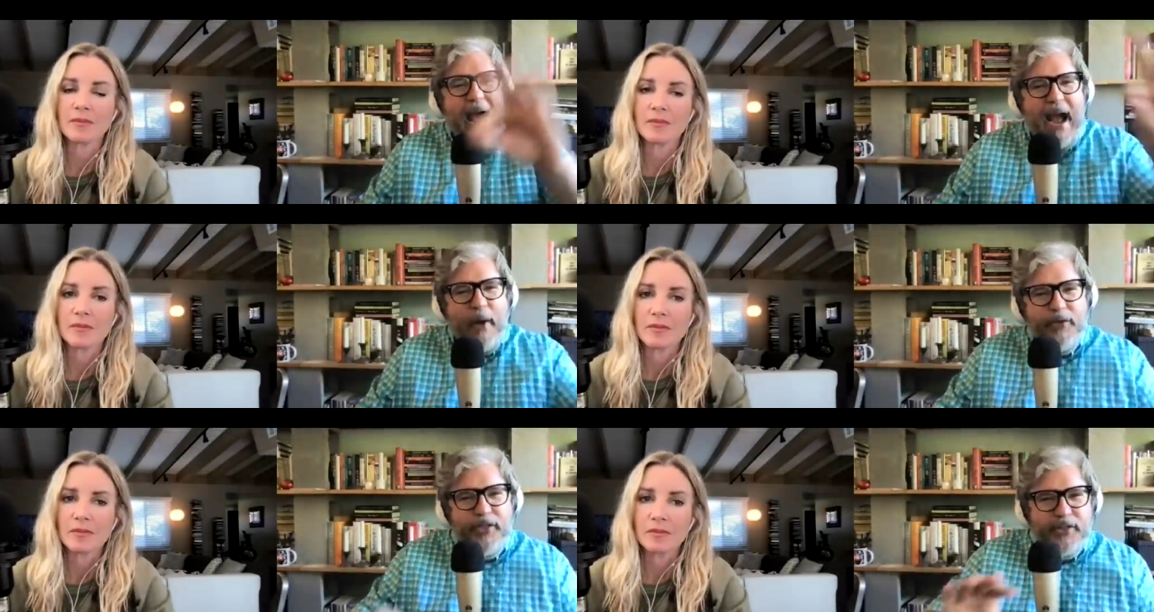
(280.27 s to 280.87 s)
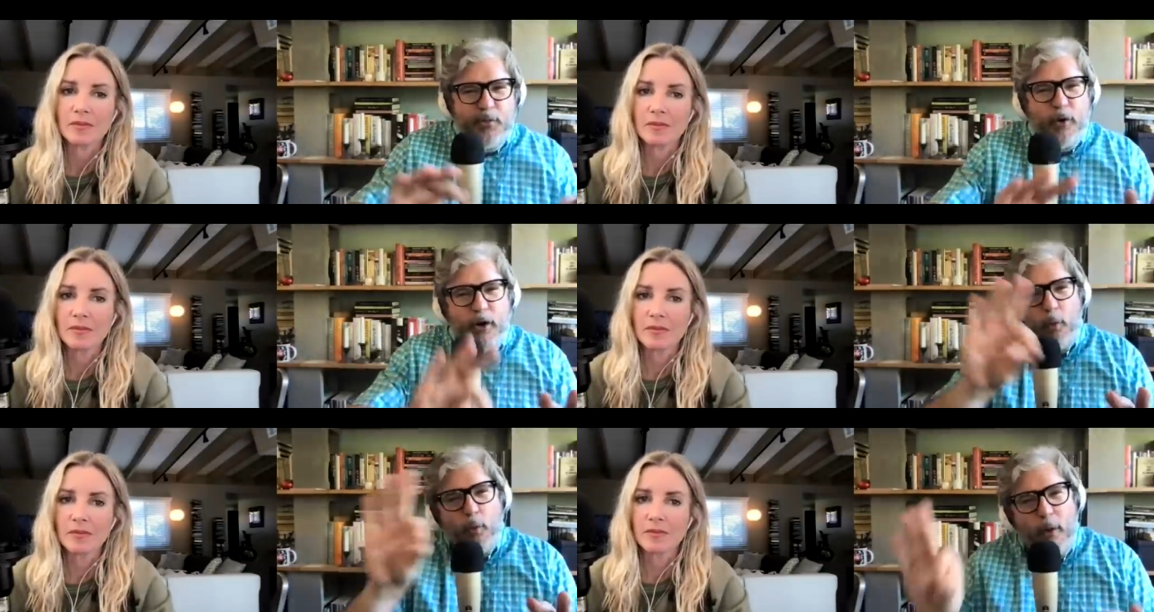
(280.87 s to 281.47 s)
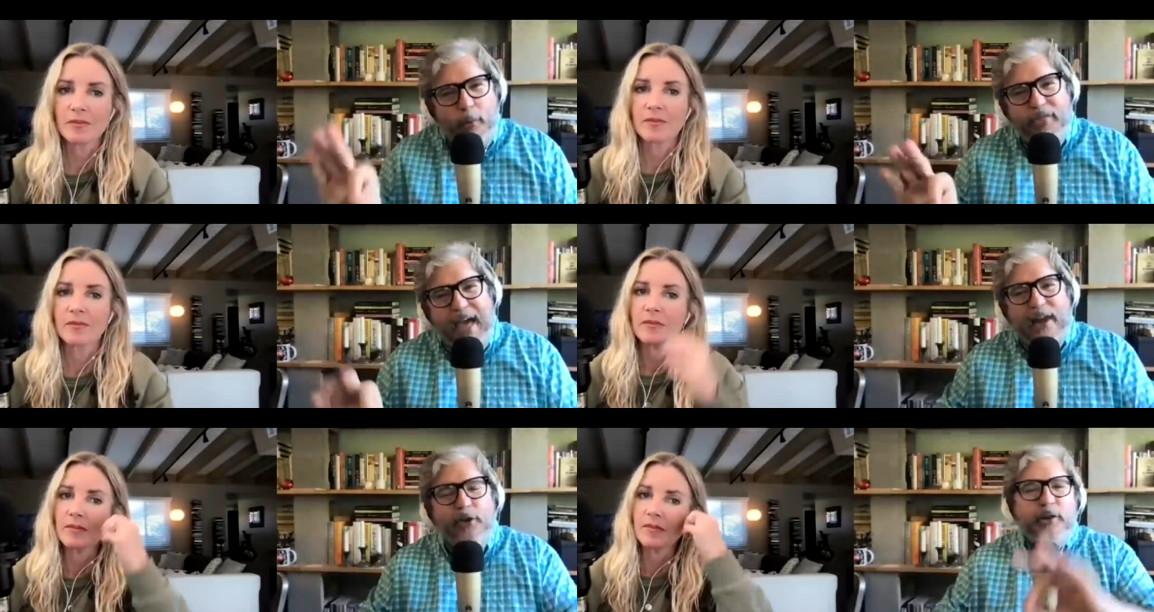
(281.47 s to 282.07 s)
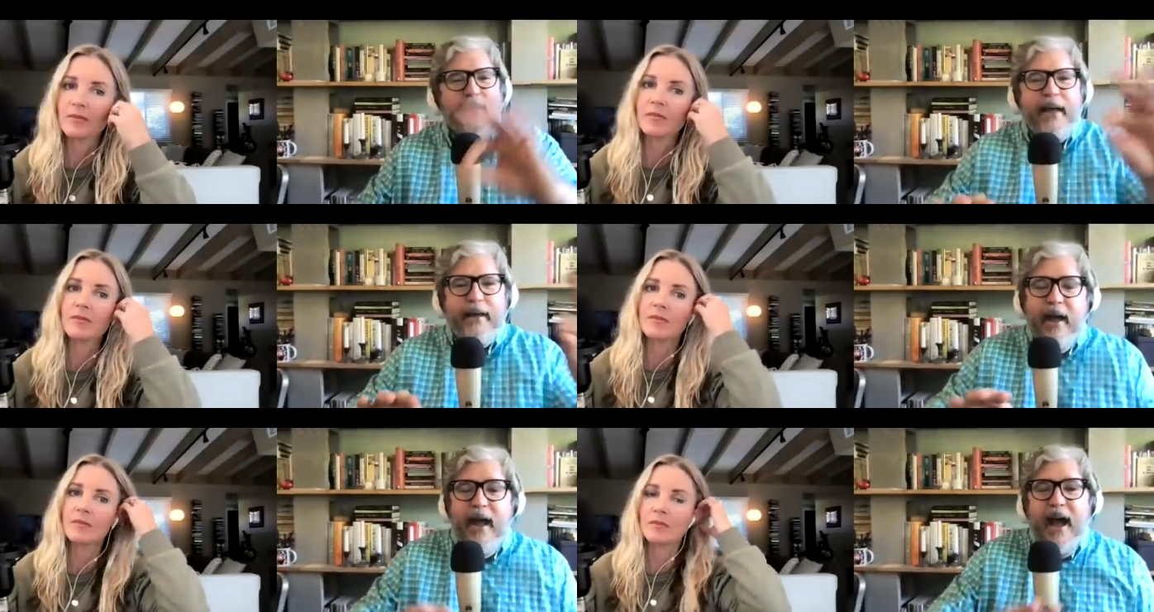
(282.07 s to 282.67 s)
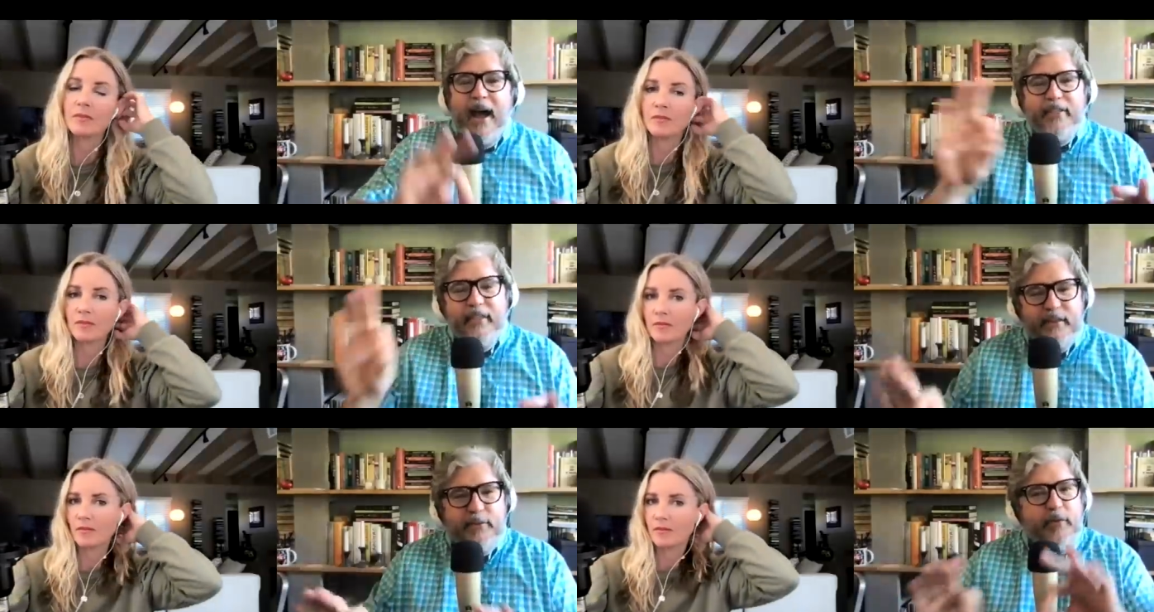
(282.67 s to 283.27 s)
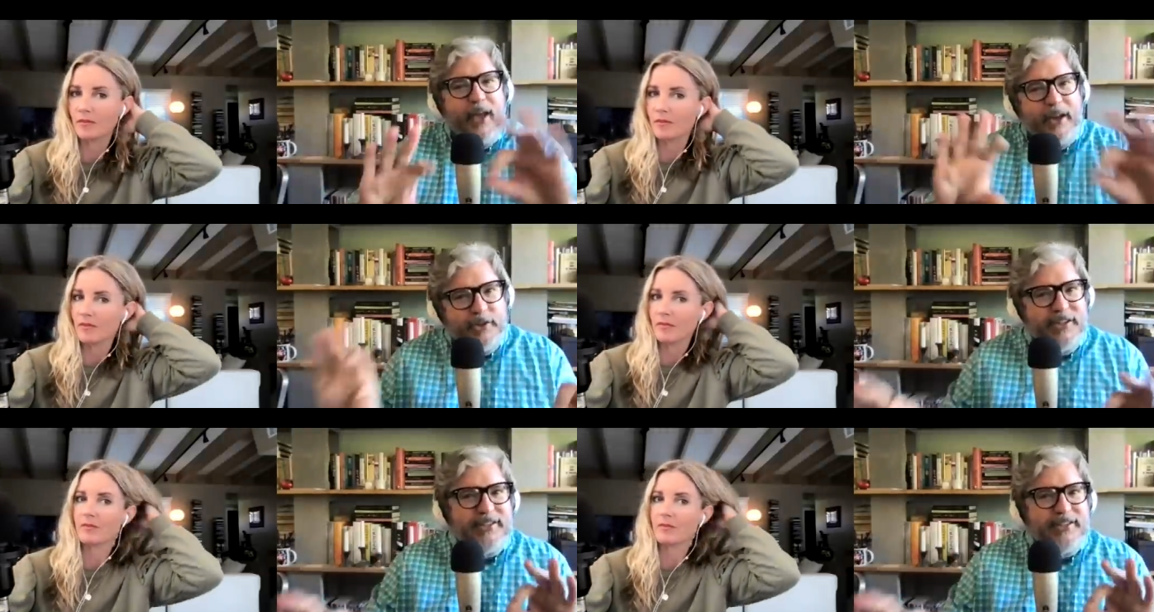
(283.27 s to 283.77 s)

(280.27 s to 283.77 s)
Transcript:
Speaker 1: How would this work? What would that look like? I think this movie actually